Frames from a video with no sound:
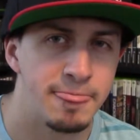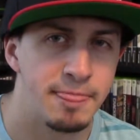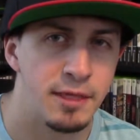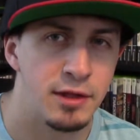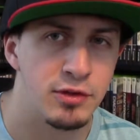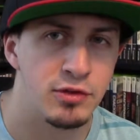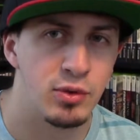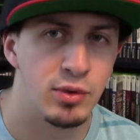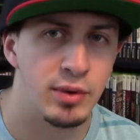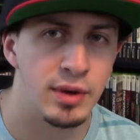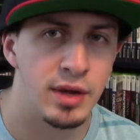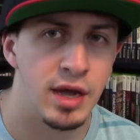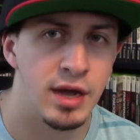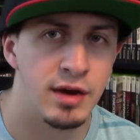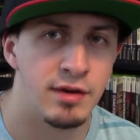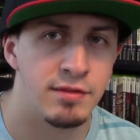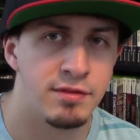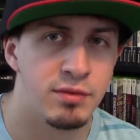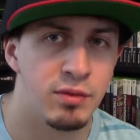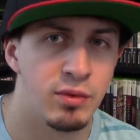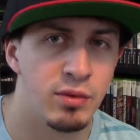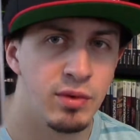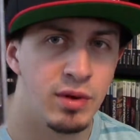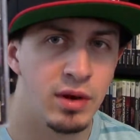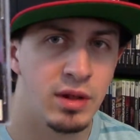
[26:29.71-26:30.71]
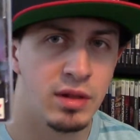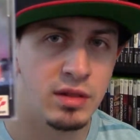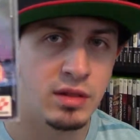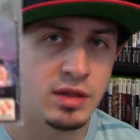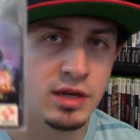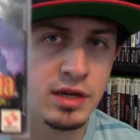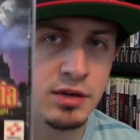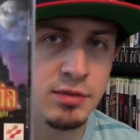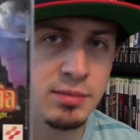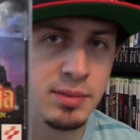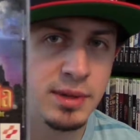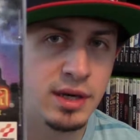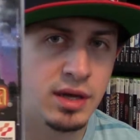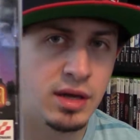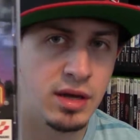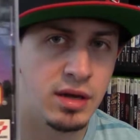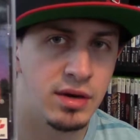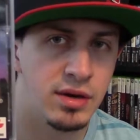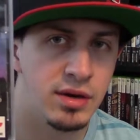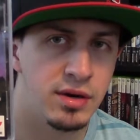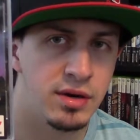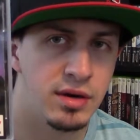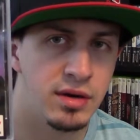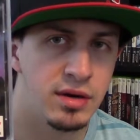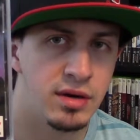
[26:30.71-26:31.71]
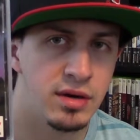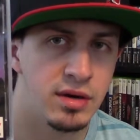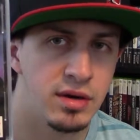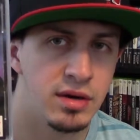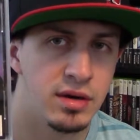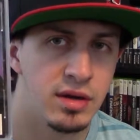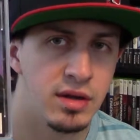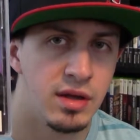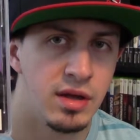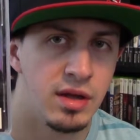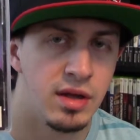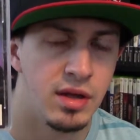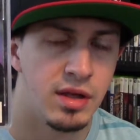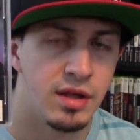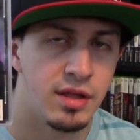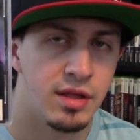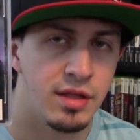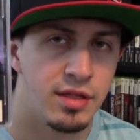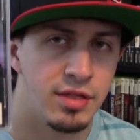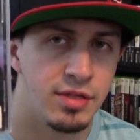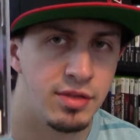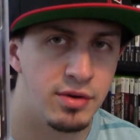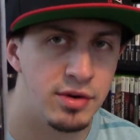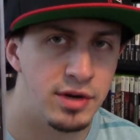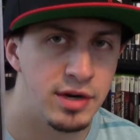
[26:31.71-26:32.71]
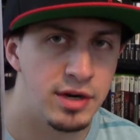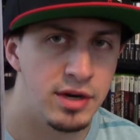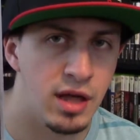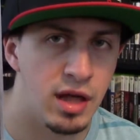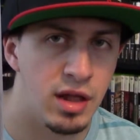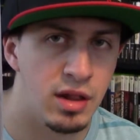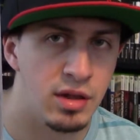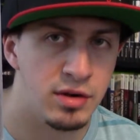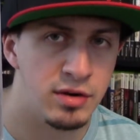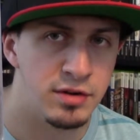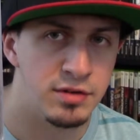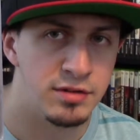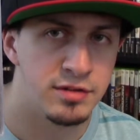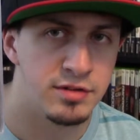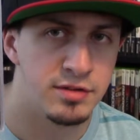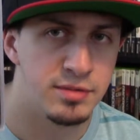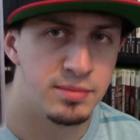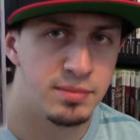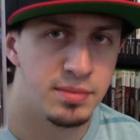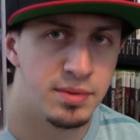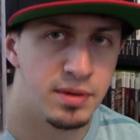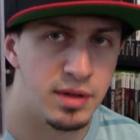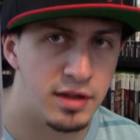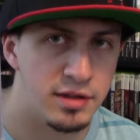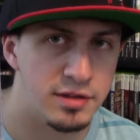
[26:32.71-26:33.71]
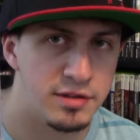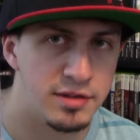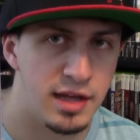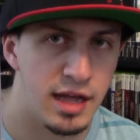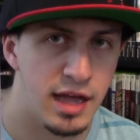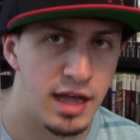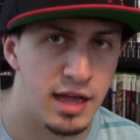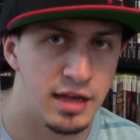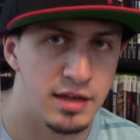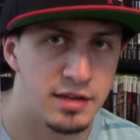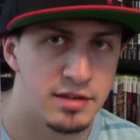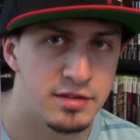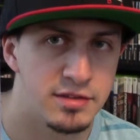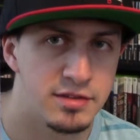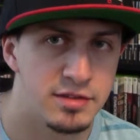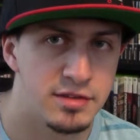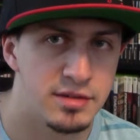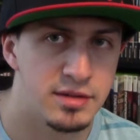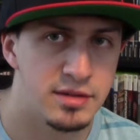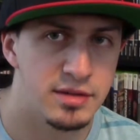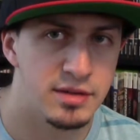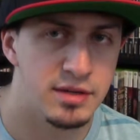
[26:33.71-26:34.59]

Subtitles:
so I got it for a little bit under $30 plus tax.